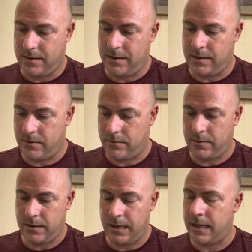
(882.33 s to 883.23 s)
Now,
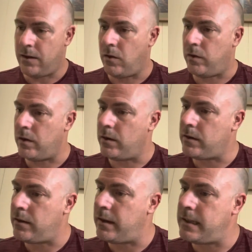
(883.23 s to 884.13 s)
I didn't get an awful lot
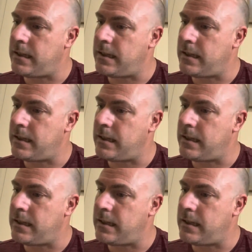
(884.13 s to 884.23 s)
done on this.